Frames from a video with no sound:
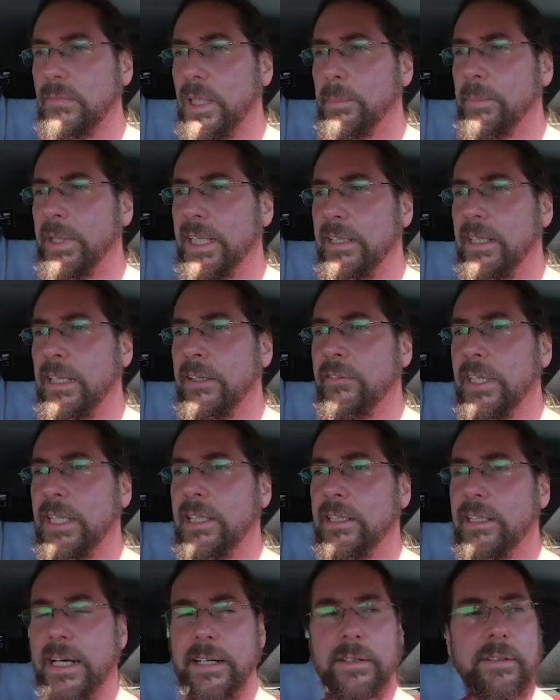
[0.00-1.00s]
But even
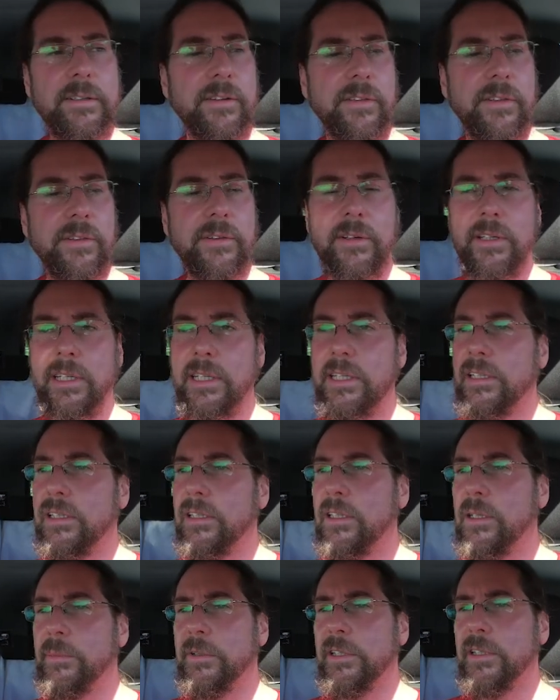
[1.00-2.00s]
at 130
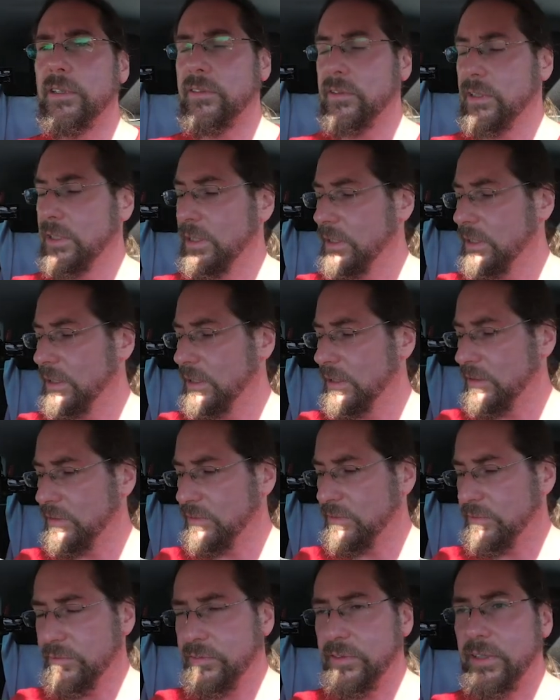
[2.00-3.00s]
kilometers,
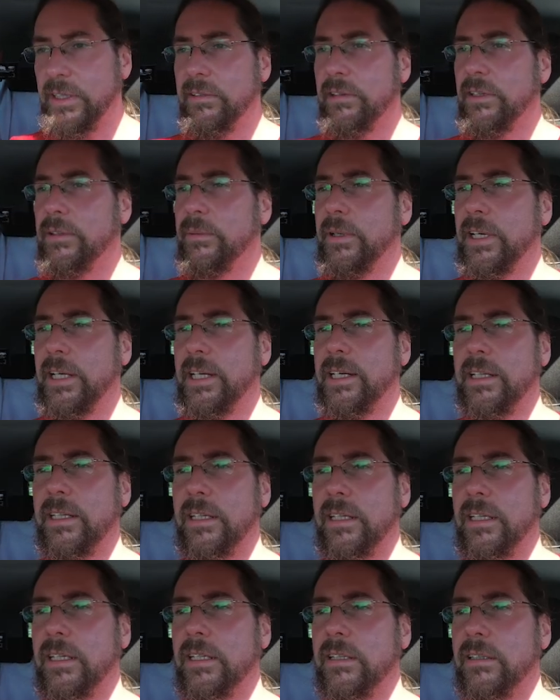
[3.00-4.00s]
it's very quiet
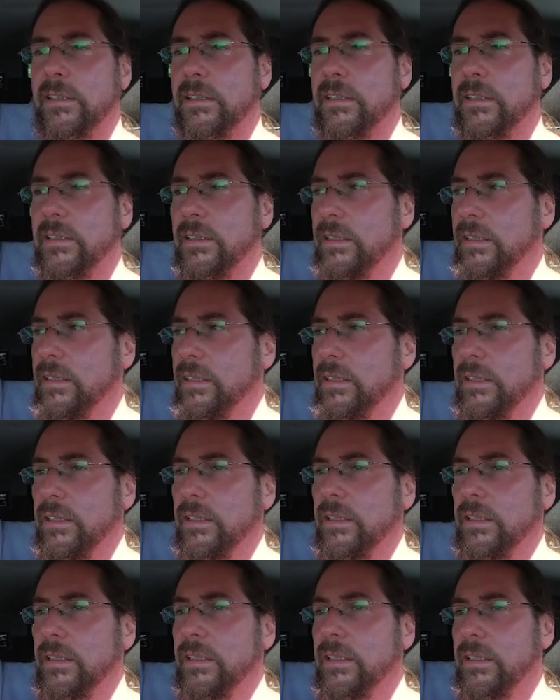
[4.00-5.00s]
in here.
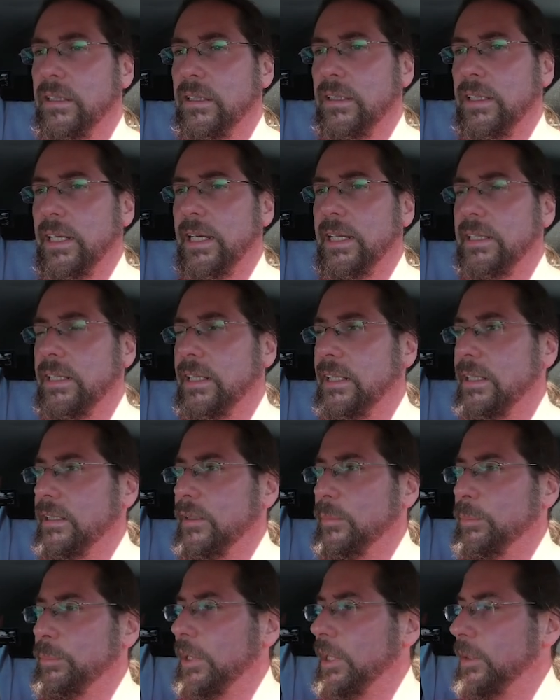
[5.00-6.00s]
And
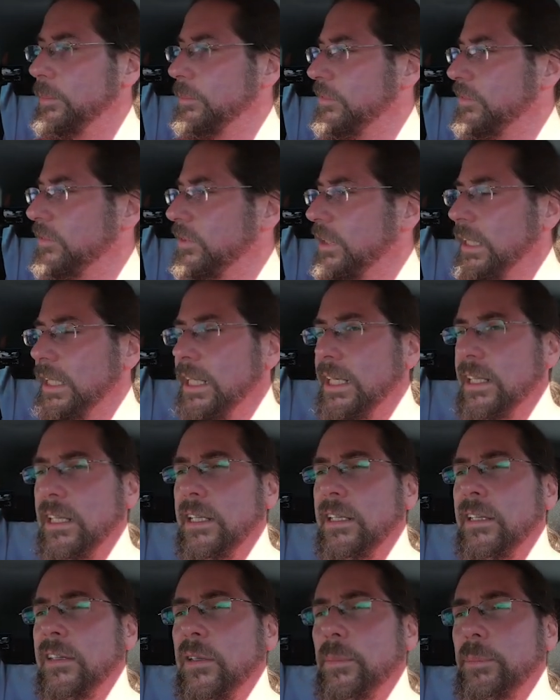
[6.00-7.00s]
the bumps,
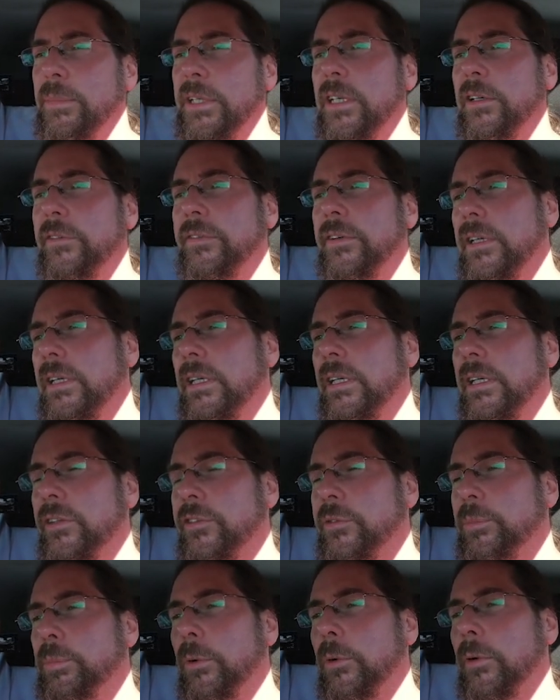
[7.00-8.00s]
it is a bit of a
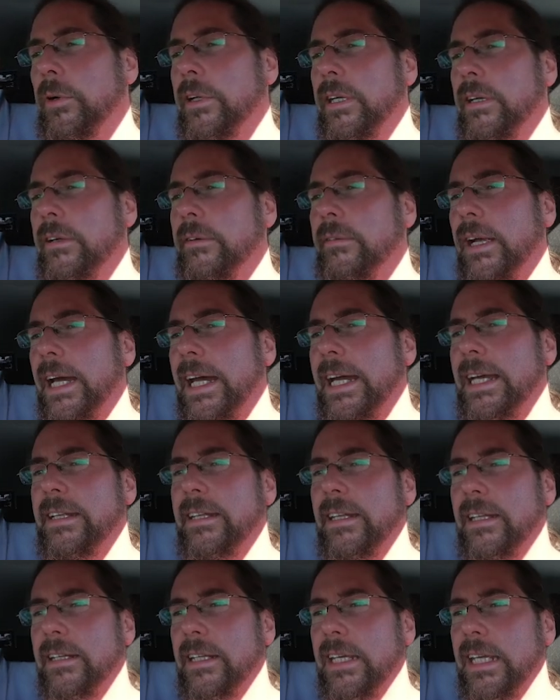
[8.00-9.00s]
sportier ride
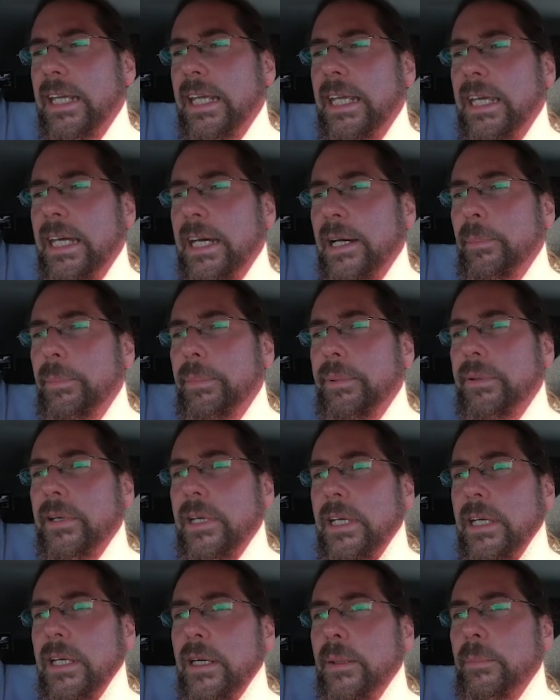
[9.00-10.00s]
than the E-Up,
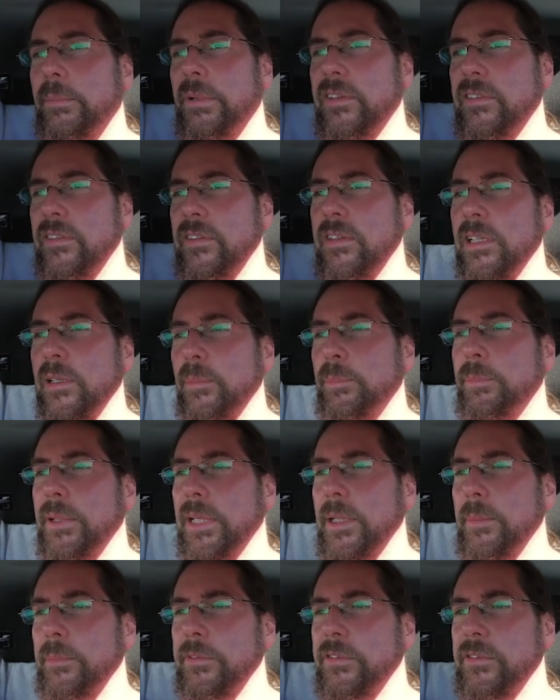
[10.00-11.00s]
but still
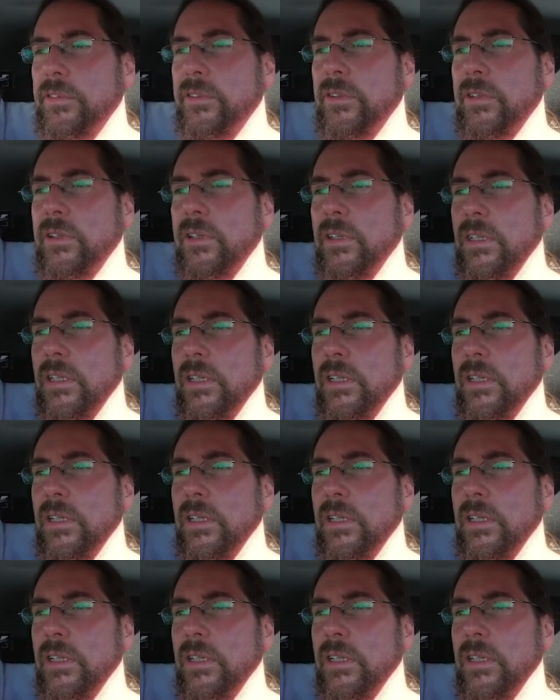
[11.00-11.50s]
bumps